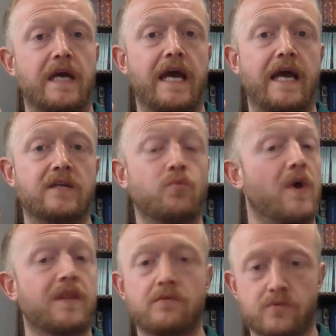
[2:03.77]
and
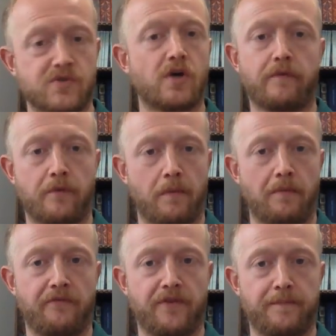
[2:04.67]
whether it will solve a
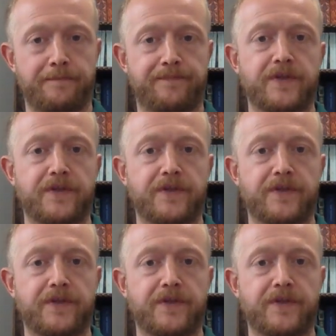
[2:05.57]
problem for them.